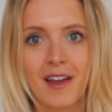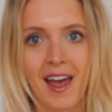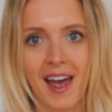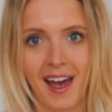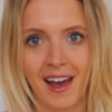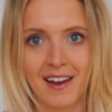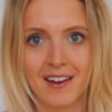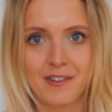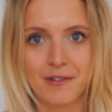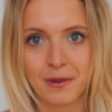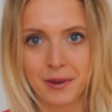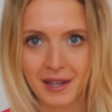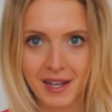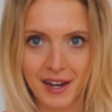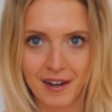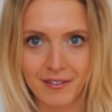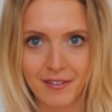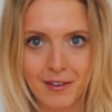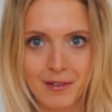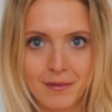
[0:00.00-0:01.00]
at
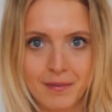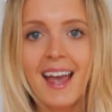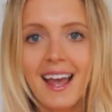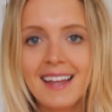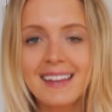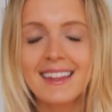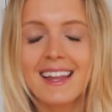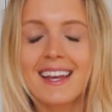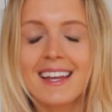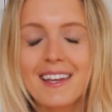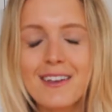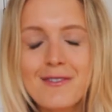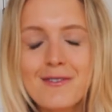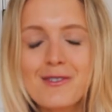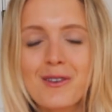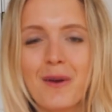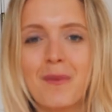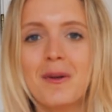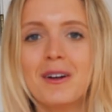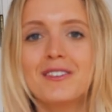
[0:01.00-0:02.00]
@JuliettaFolk. And thank you
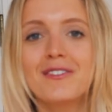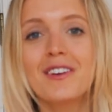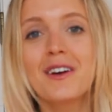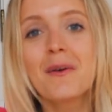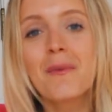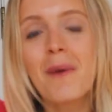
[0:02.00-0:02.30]
so much for